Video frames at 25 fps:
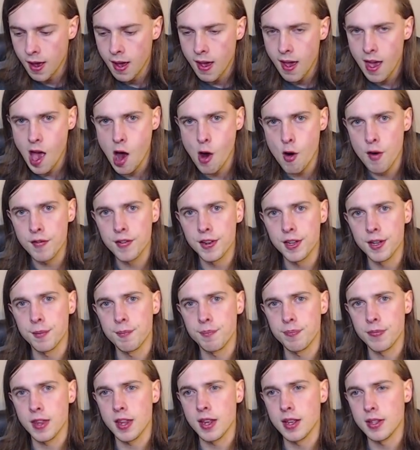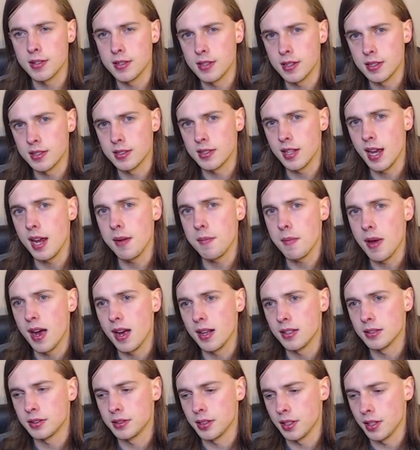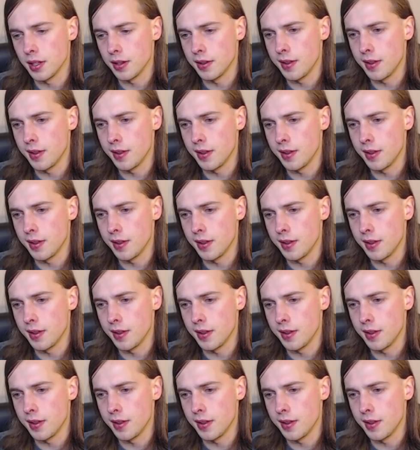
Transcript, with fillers: However, it's the same answer